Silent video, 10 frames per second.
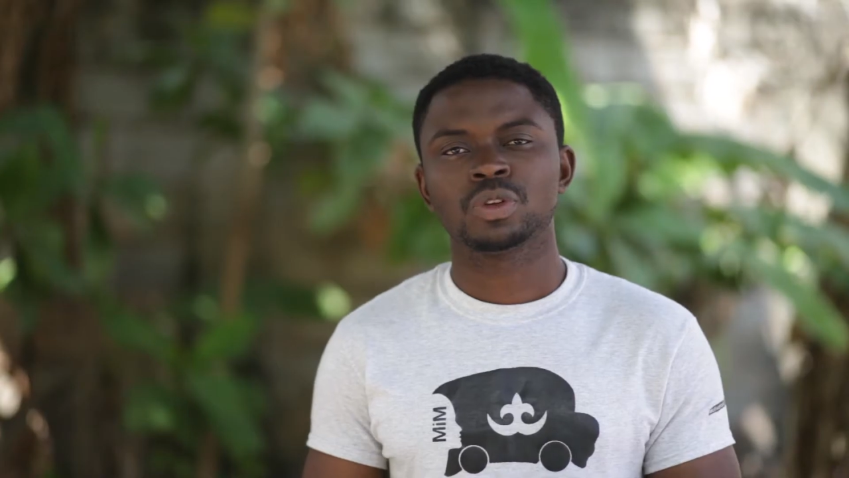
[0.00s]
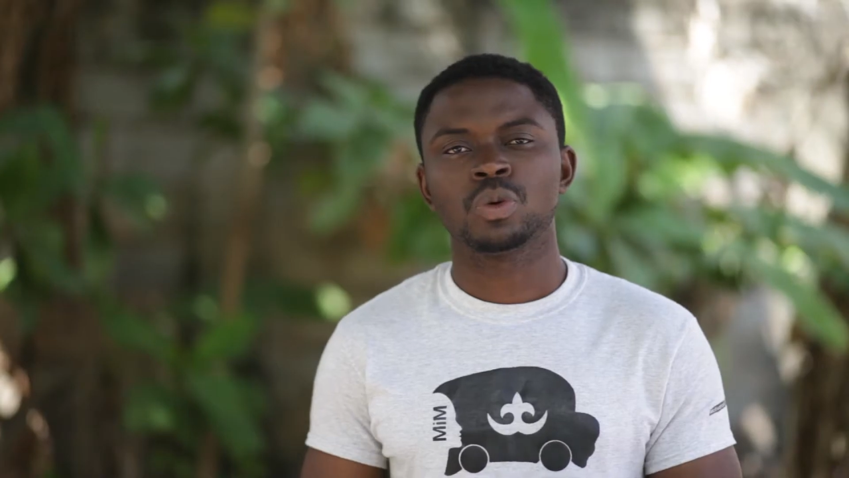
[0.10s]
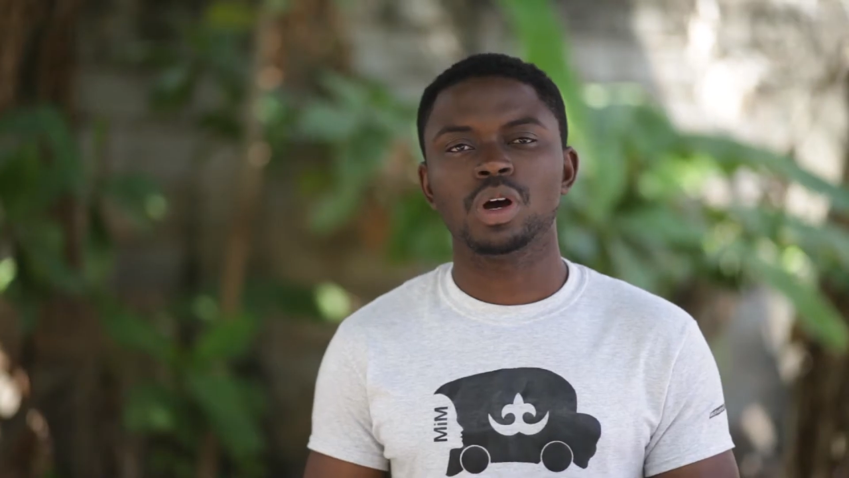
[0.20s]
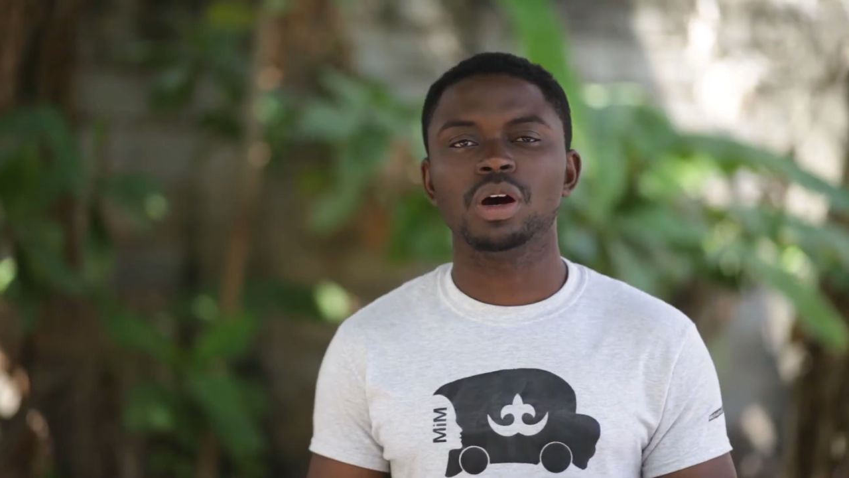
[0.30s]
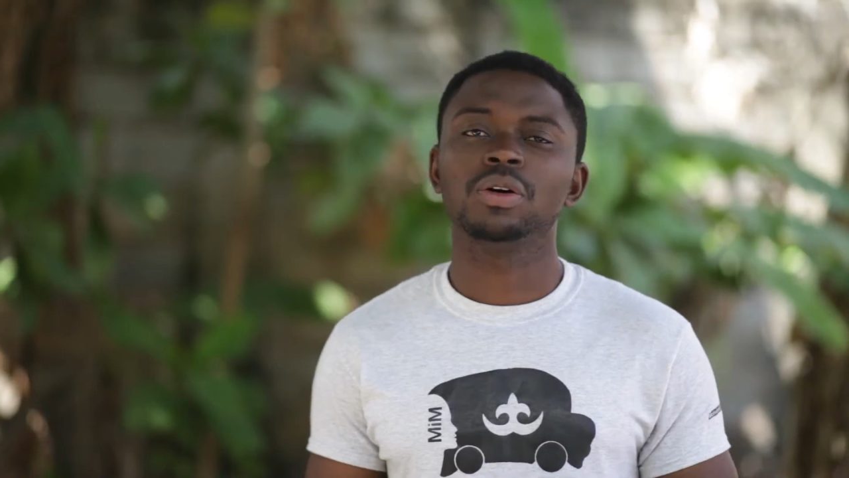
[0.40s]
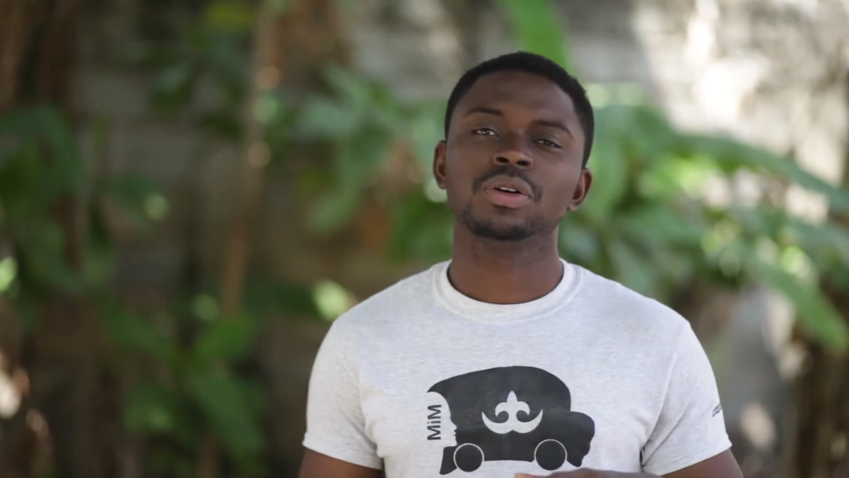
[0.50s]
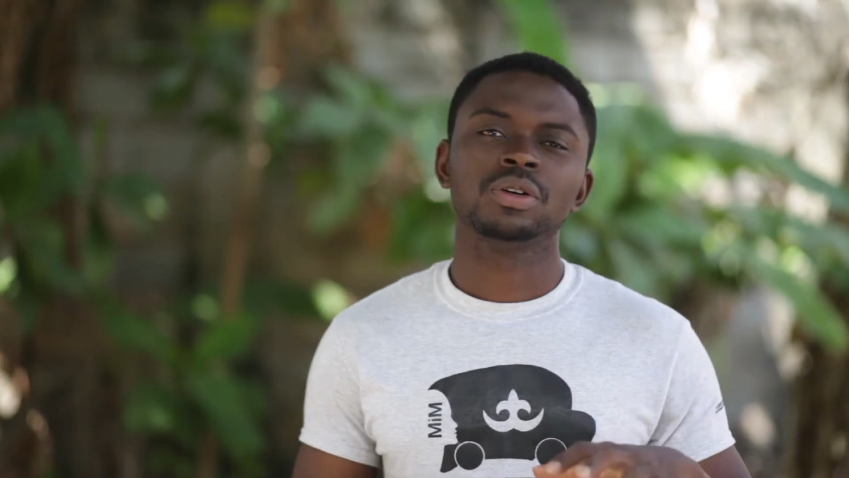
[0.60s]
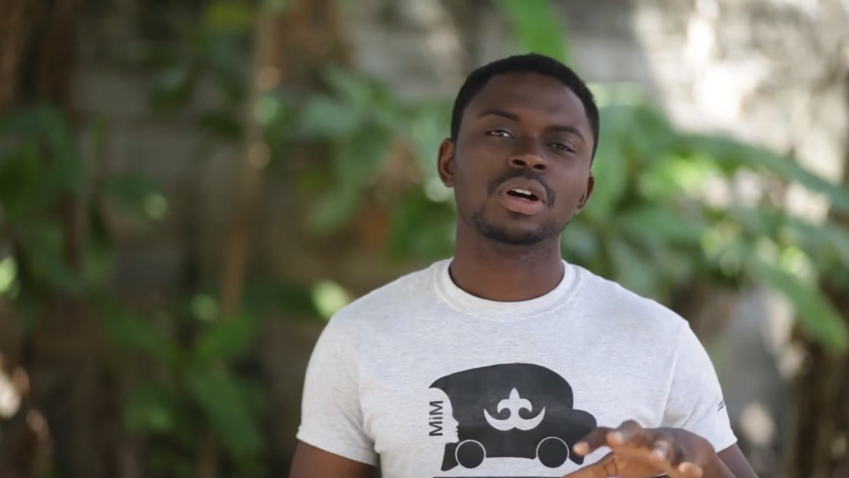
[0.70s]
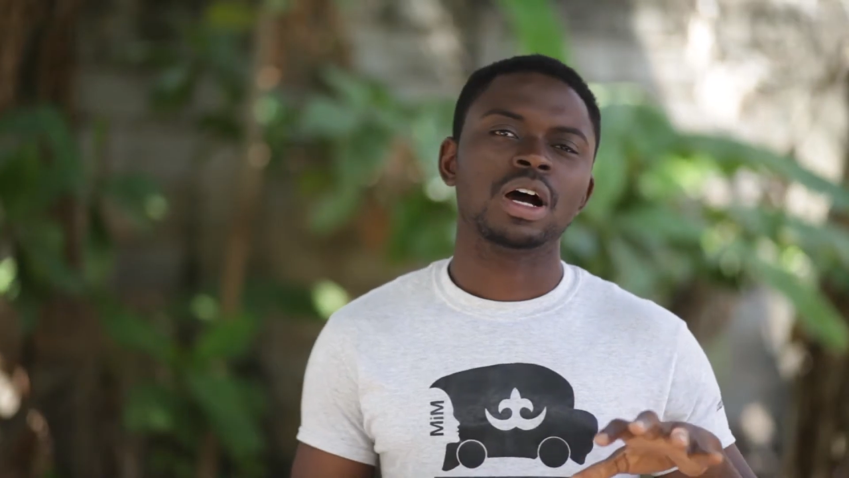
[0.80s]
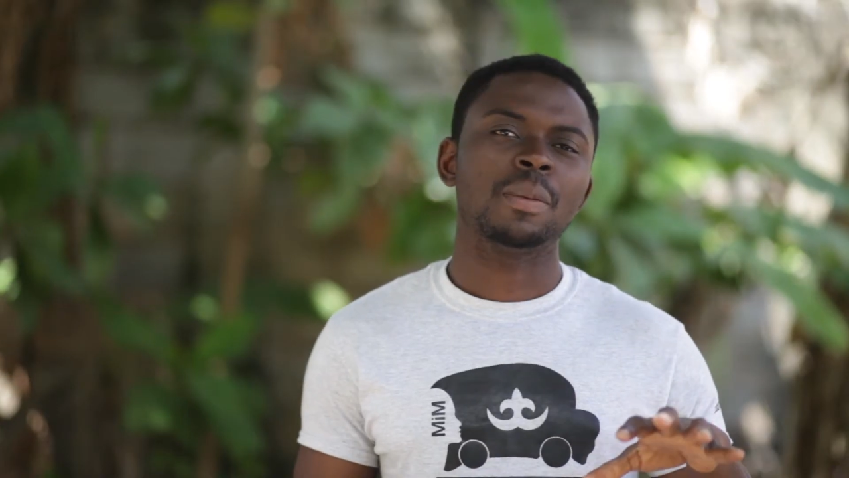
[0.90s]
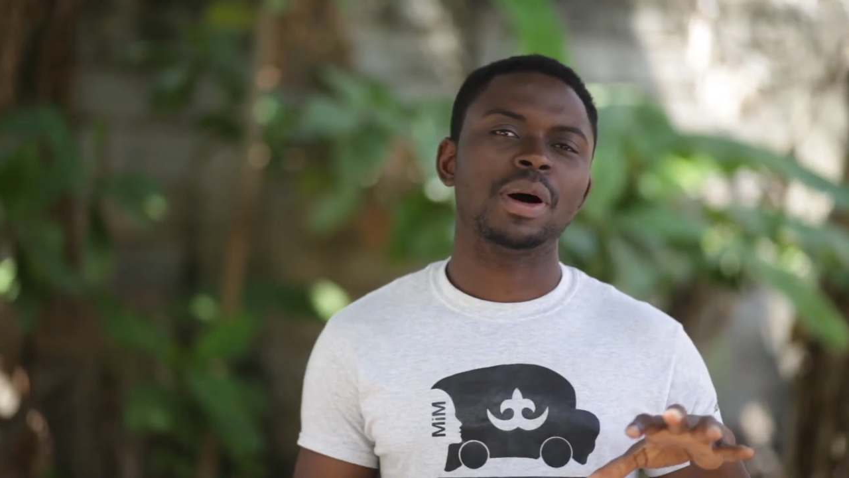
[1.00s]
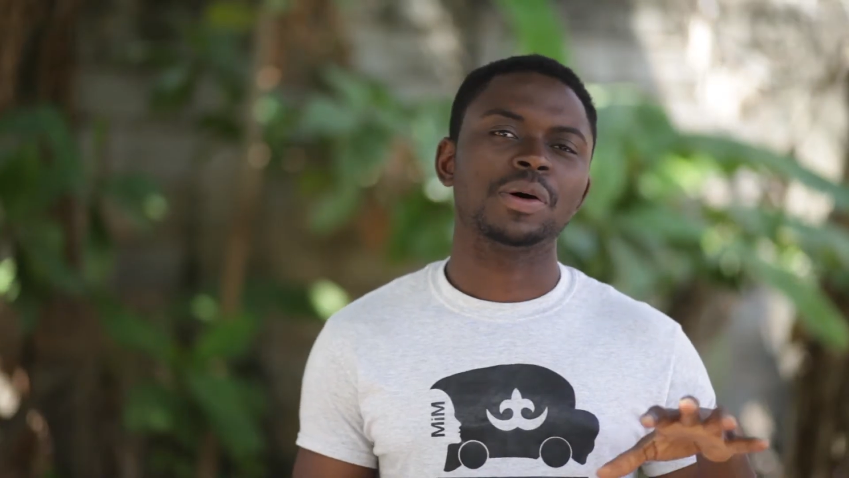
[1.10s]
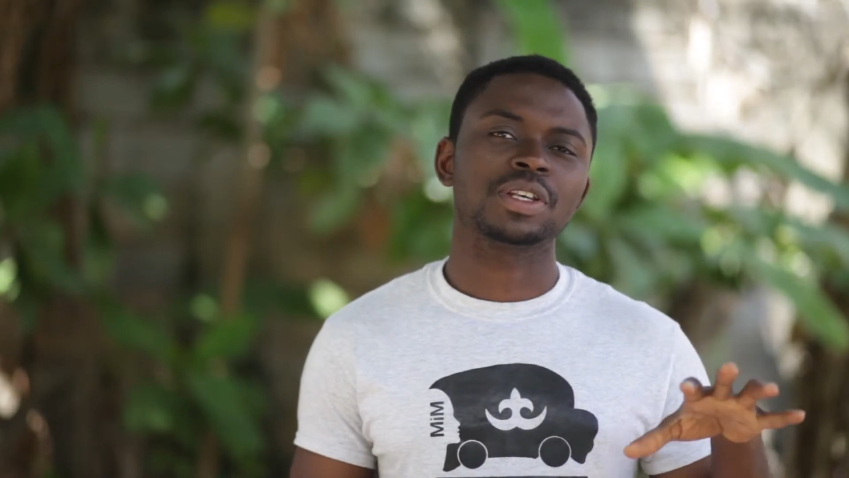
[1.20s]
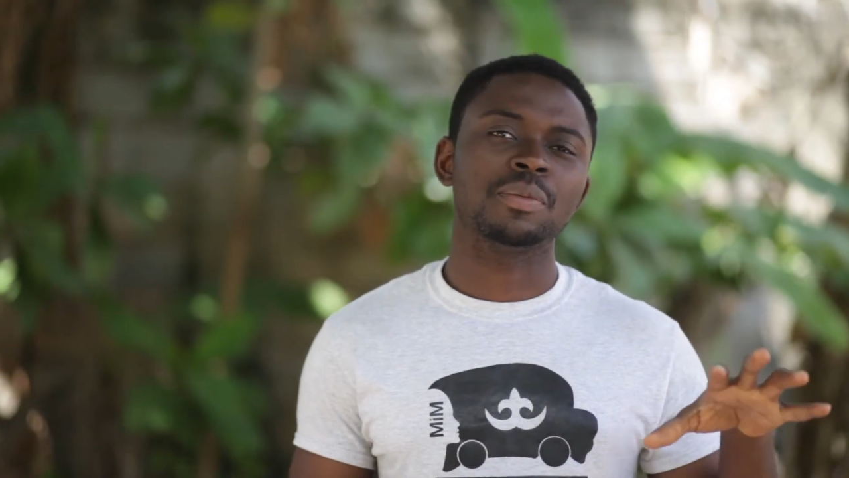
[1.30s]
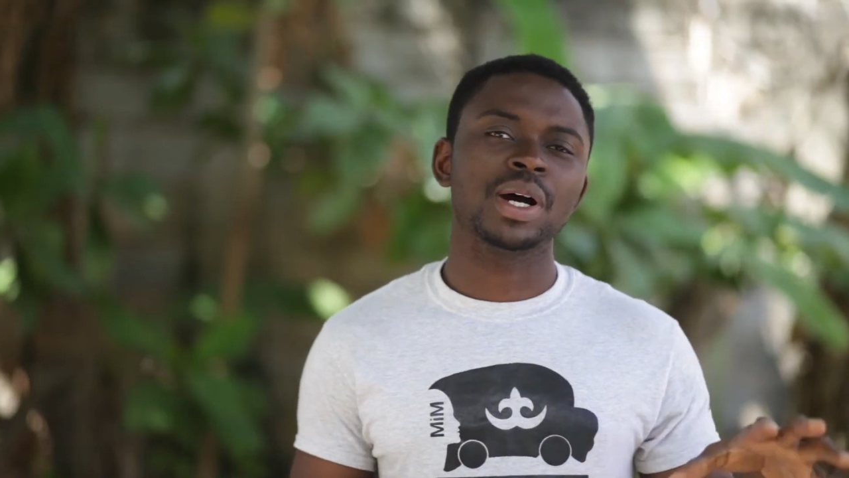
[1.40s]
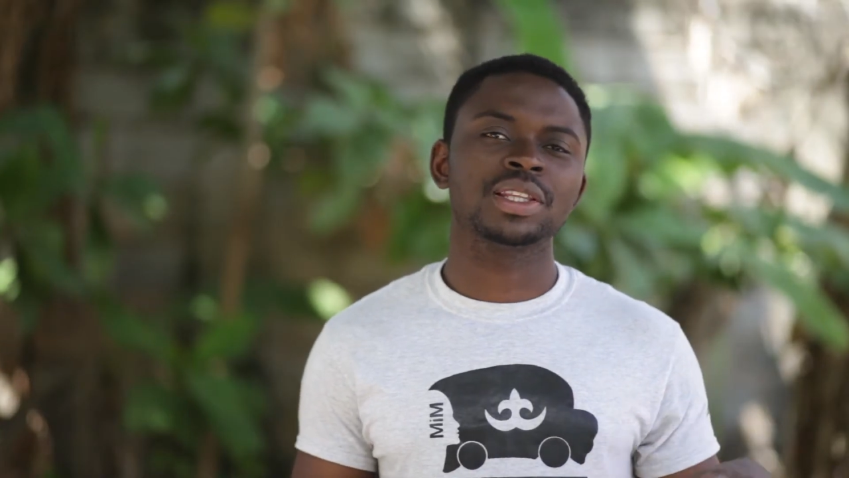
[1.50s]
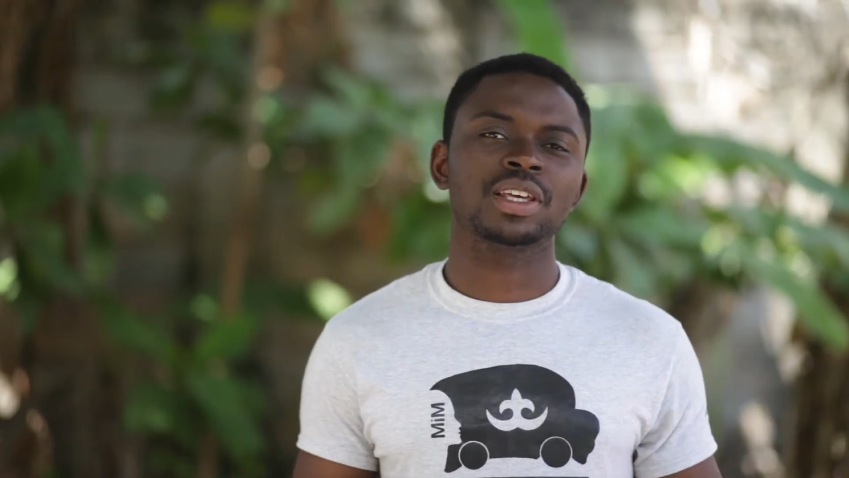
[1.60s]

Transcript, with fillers: Well, about a month